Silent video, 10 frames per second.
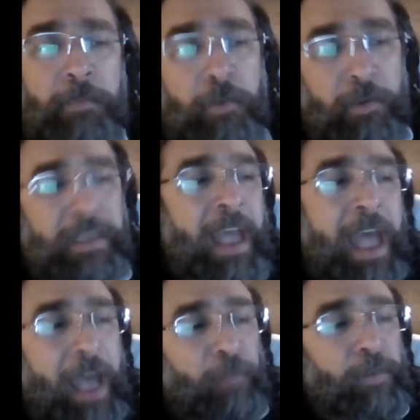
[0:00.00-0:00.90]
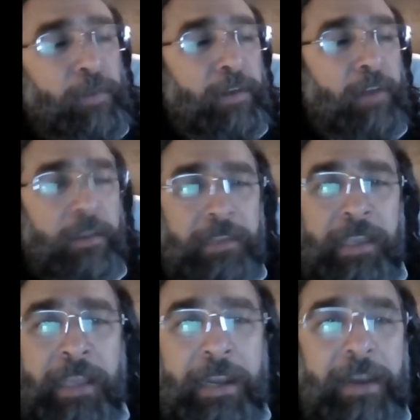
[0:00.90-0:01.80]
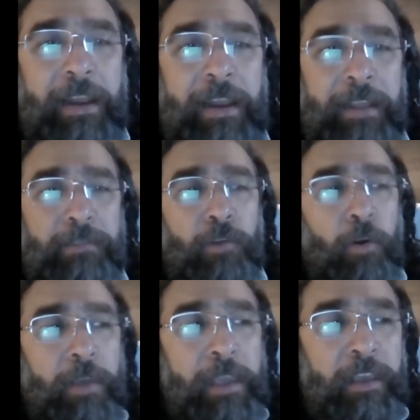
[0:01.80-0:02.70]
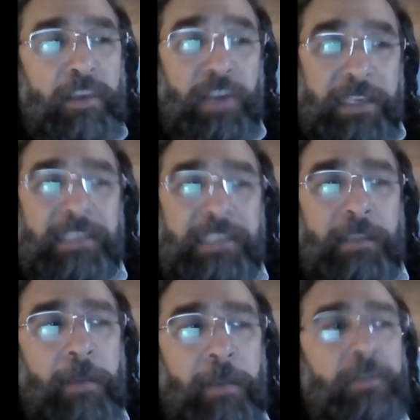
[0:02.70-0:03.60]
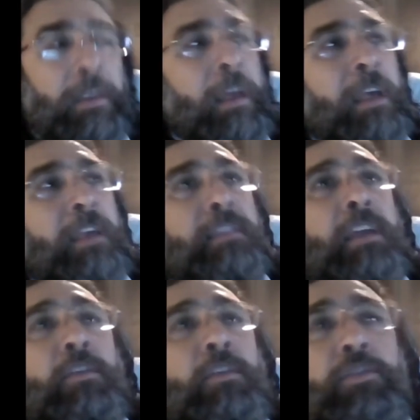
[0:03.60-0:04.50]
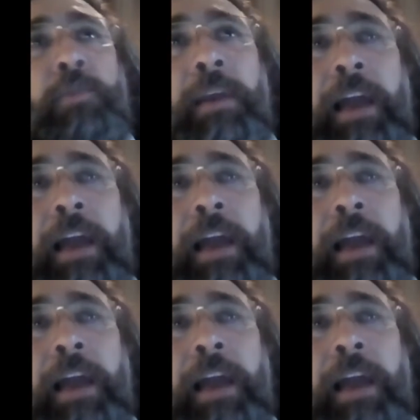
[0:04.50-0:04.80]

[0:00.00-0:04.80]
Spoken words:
because, and we're not here talking just about the usual